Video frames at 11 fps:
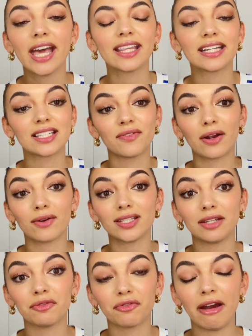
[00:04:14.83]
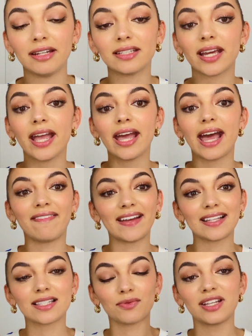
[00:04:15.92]
that is very different and that
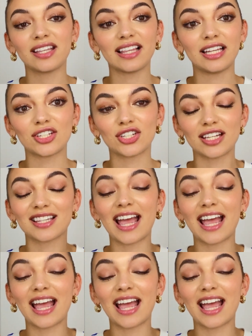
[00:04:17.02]
is really delicious,